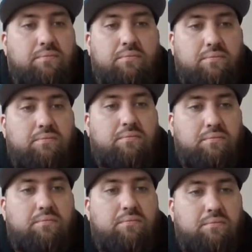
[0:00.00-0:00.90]

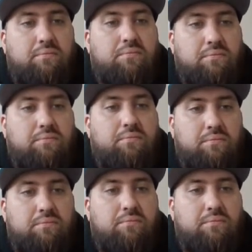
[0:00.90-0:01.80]

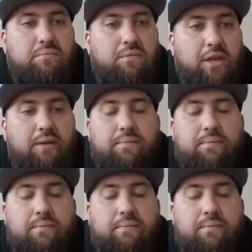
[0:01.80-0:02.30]
The person shown says nothing.